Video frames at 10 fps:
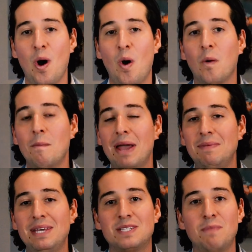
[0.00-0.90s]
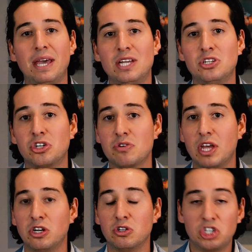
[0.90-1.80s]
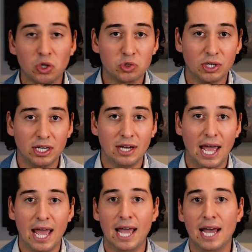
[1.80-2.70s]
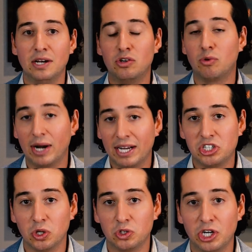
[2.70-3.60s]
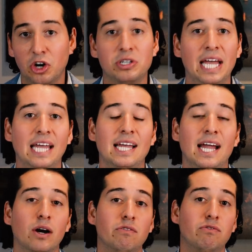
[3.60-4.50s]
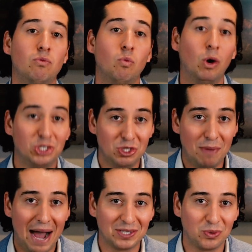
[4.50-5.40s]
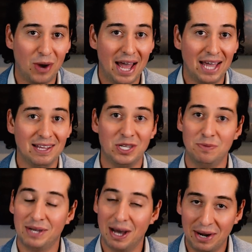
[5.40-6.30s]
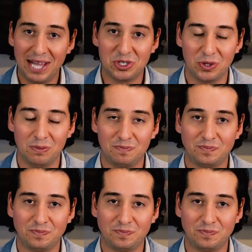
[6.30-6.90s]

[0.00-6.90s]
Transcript: Or maybe it's making sure that your children and grandchildren are taken care of once you pass away and you become an angel.